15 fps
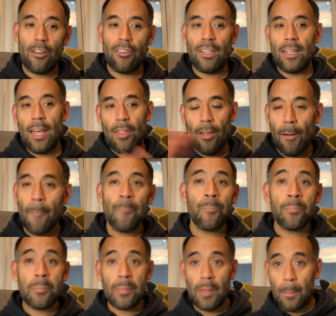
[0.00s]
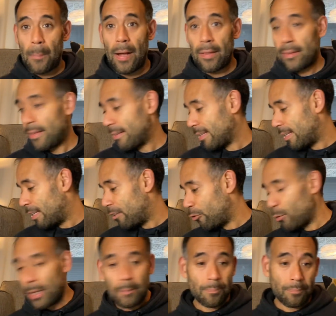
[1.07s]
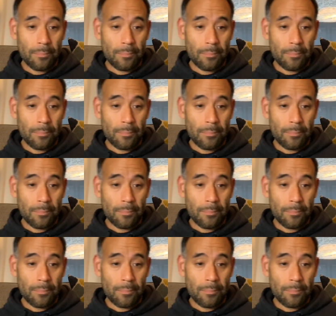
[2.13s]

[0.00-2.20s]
together, but let's get into it.